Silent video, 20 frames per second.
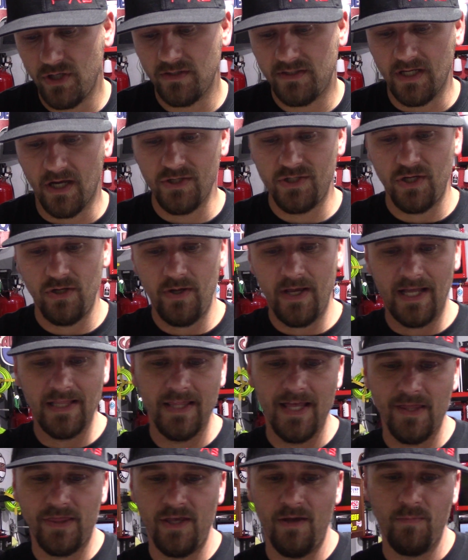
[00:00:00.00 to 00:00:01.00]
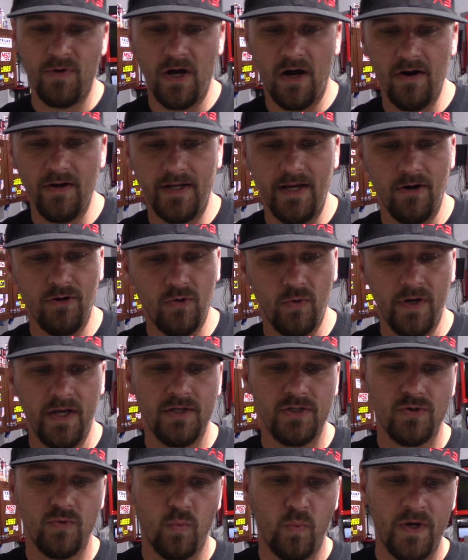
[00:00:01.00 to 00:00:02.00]
you. It tells you you got lithium, car care,
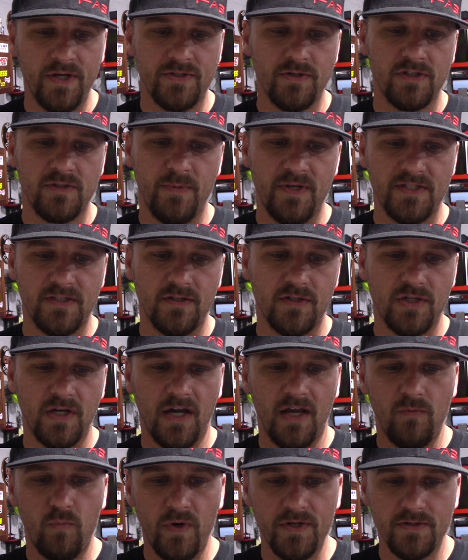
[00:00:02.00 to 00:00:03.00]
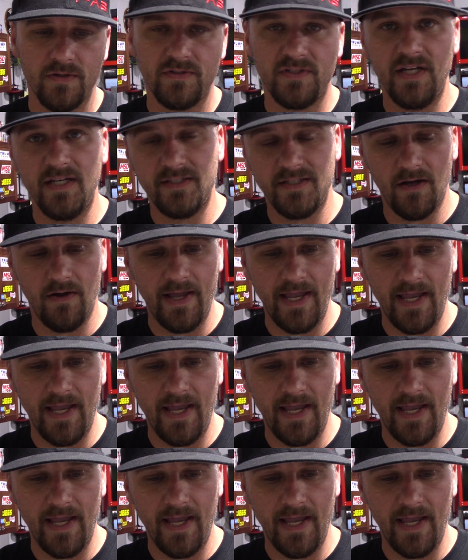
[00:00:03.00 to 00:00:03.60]
quench, wizards mist and shine, wizards detail